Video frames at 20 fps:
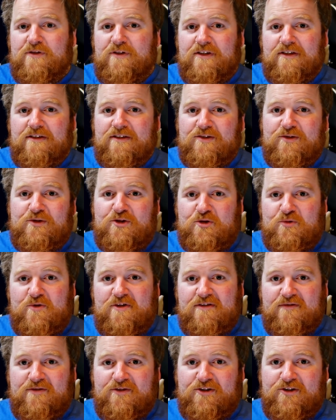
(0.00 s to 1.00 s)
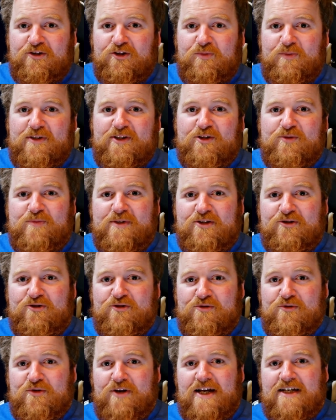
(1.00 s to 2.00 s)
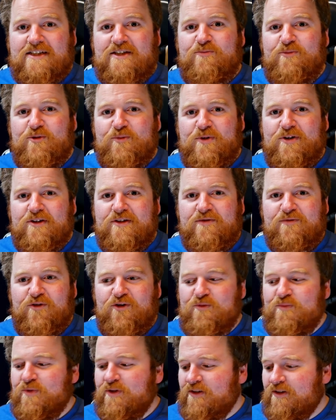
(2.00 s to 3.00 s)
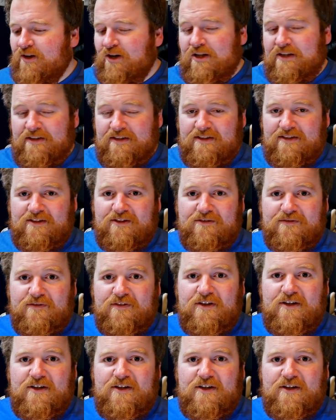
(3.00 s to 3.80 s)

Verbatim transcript: then social welfare are going to be down my throat asking me where it's from and all this stuff.